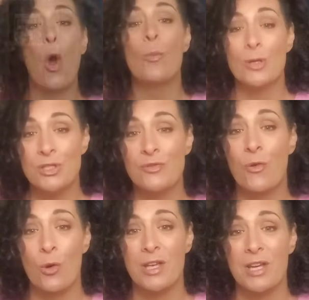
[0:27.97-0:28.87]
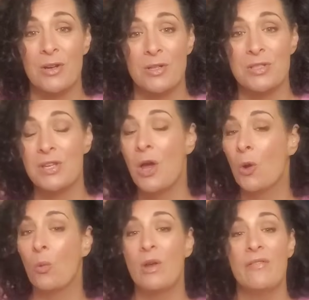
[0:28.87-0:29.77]
almost 4 years.
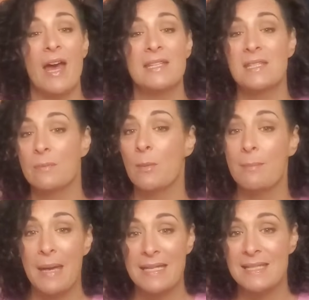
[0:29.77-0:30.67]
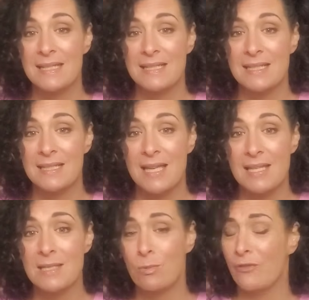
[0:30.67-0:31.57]
We've had some amazing
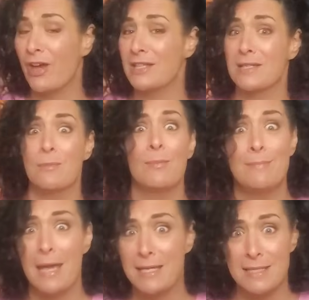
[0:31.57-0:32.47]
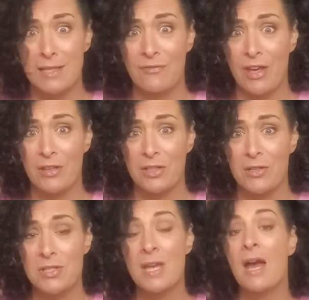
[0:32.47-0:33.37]
success. We've had some amazing
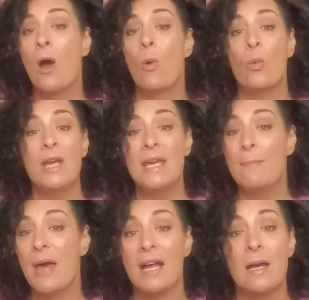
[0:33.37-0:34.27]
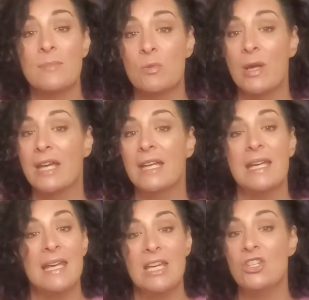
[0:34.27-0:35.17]
failures. We get back up swinging
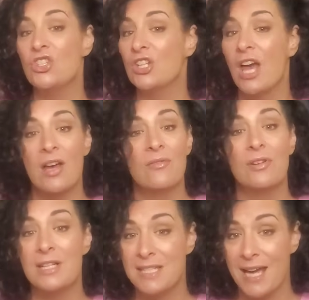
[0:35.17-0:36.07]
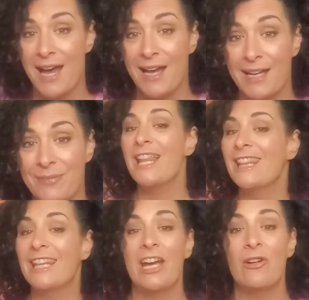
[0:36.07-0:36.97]
each and every time.
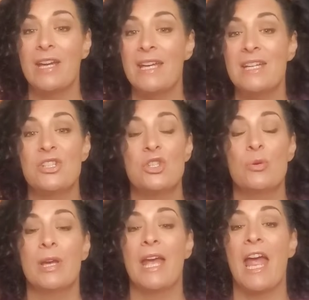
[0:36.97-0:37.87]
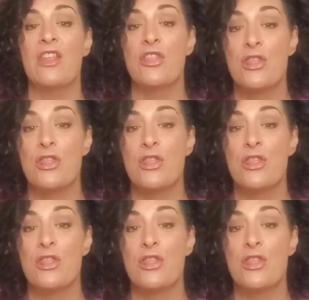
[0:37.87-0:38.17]
Larry is doing a